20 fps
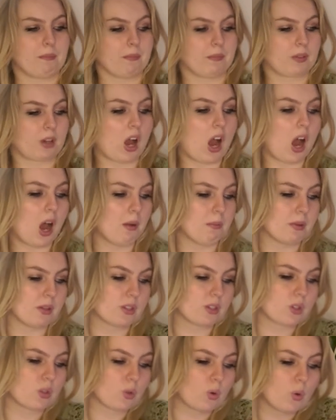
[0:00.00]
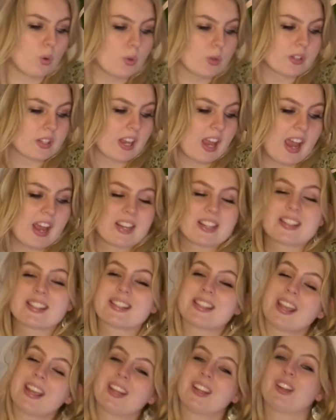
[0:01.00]
carbon stores, and
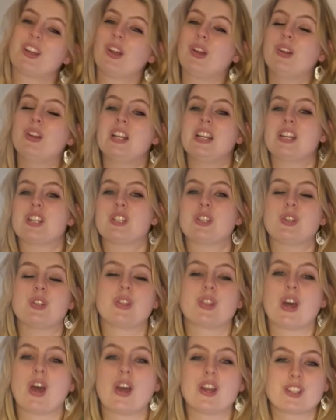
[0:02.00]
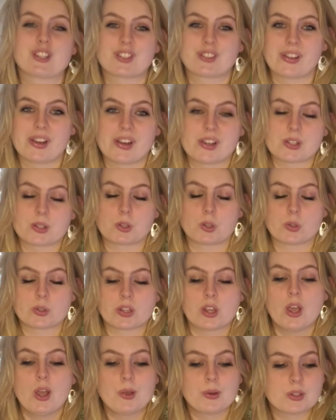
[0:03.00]
second only to the hydrospheric
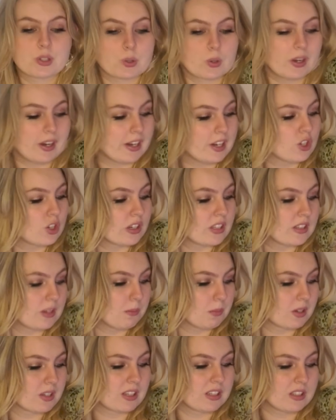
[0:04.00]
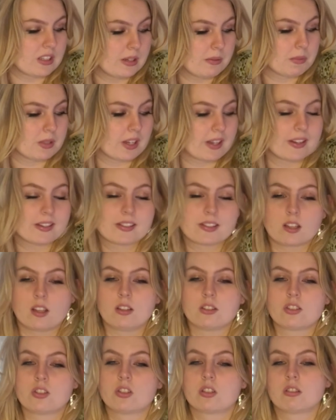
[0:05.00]
stores, which is quite interesting because that seems like
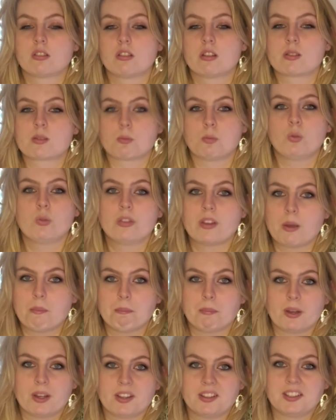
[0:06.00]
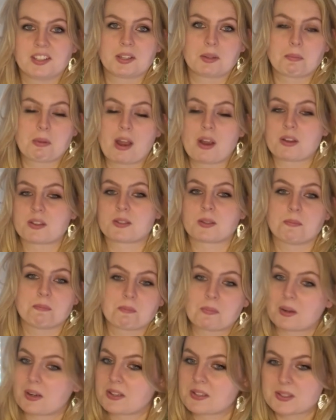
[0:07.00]
such a small number in comparison,
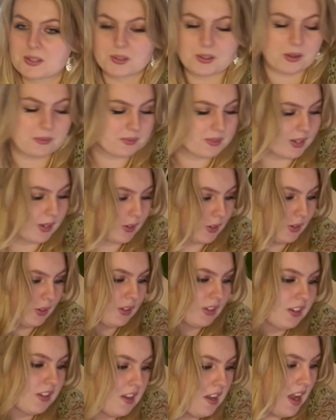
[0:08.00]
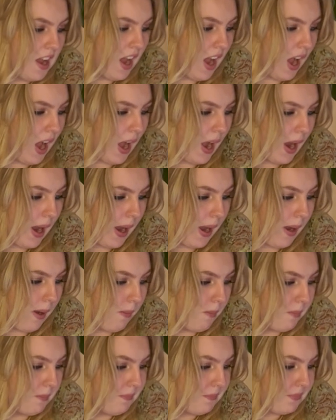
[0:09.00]
but it still comes second.
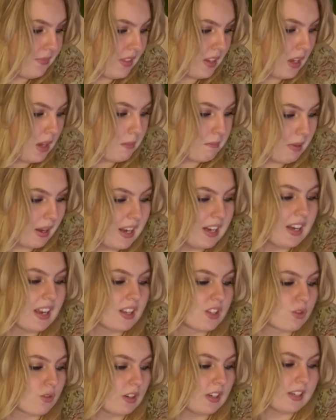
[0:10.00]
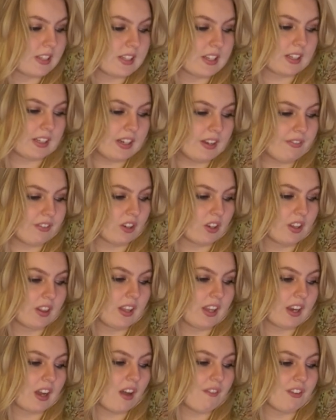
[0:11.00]
Peatland's really significant.
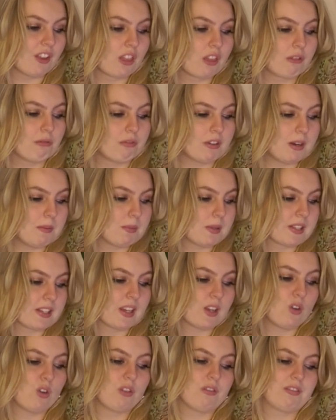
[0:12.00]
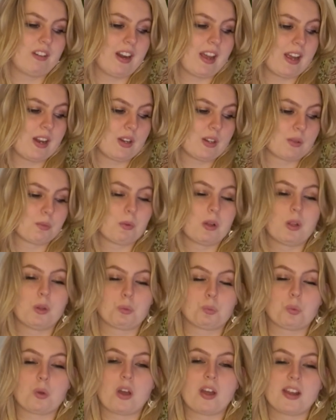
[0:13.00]
They cover 3% of lands
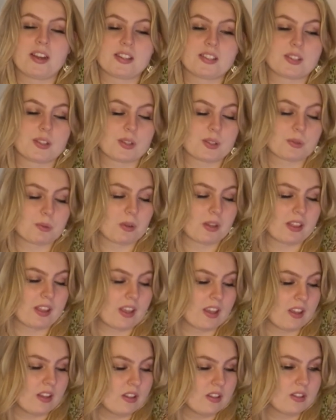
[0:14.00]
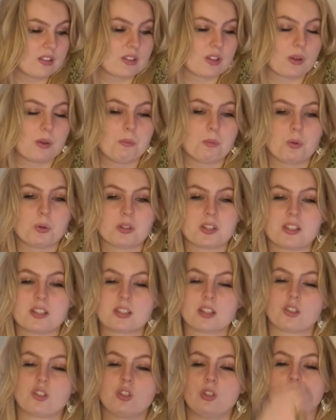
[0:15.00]
worldwide, so that's why they're so important. It's
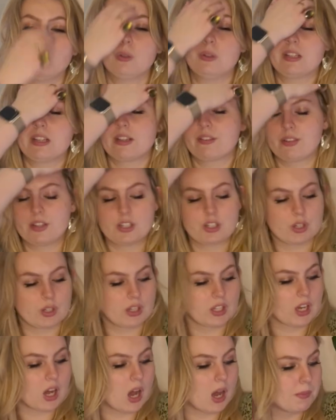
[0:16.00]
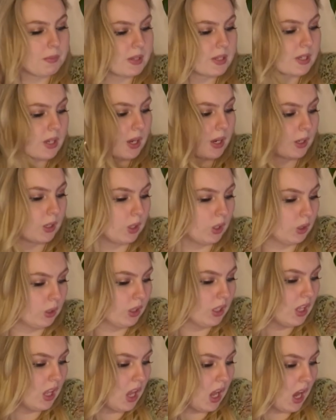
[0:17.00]
such a unique feature in the carbon cycle.
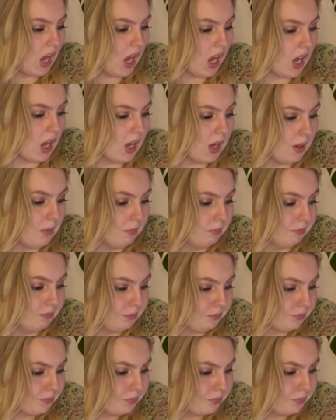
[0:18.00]
Around